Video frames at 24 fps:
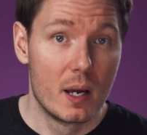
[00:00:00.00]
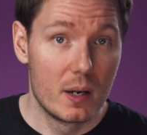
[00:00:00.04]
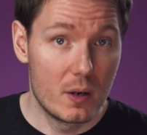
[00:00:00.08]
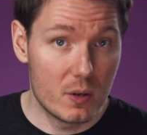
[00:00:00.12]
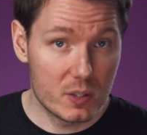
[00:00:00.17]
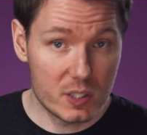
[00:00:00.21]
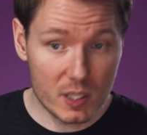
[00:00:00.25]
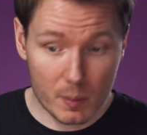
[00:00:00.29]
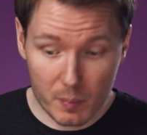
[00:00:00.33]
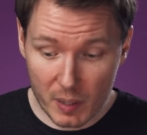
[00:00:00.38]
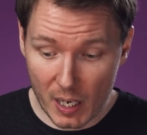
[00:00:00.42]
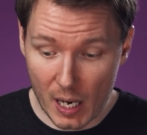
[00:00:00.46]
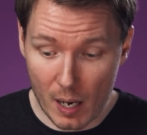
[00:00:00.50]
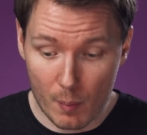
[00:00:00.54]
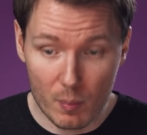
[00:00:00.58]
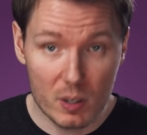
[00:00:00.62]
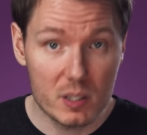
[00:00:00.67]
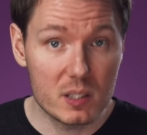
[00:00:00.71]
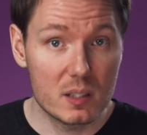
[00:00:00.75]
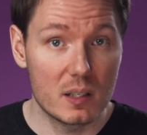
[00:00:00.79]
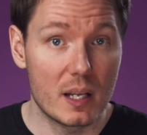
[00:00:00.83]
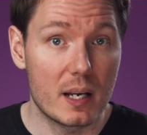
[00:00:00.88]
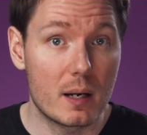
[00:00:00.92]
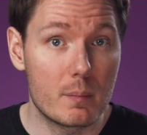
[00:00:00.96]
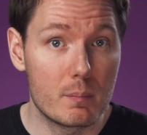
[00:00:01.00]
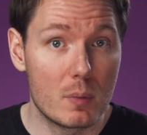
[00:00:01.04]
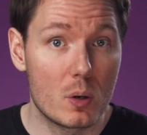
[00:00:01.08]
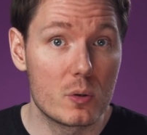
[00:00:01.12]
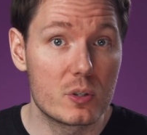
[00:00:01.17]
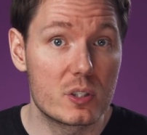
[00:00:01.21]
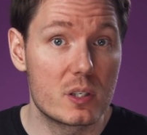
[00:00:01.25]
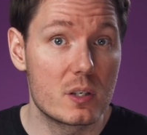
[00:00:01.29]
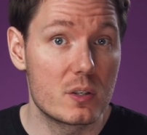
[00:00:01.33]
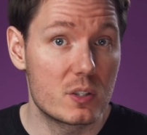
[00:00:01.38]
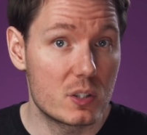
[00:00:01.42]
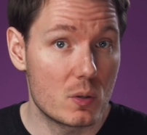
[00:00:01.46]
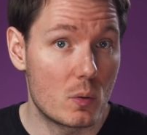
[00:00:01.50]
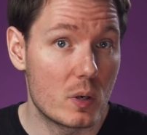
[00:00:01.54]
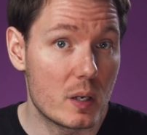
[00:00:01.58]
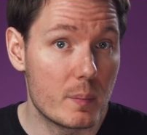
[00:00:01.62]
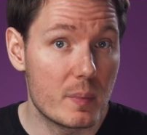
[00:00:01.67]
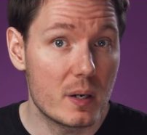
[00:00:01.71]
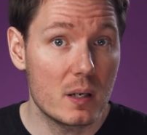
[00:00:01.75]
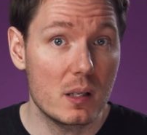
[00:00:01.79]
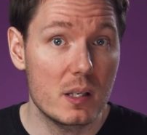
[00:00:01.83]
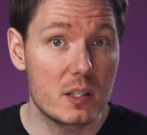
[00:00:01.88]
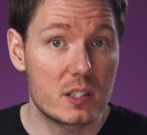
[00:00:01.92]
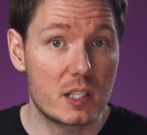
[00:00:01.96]
Now some cameras, like most Sony
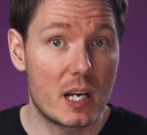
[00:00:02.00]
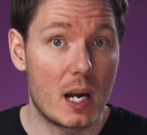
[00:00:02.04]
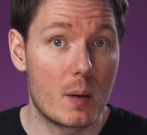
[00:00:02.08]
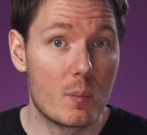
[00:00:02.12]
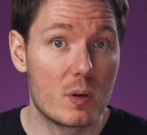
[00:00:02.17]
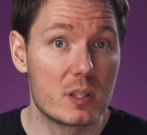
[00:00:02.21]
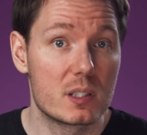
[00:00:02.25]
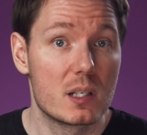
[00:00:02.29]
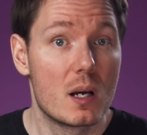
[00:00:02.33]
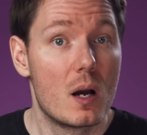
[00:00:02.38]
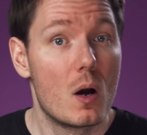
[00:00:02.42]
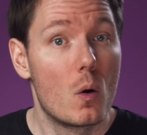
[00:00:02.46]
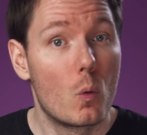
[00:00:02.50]
mirrorless cameras,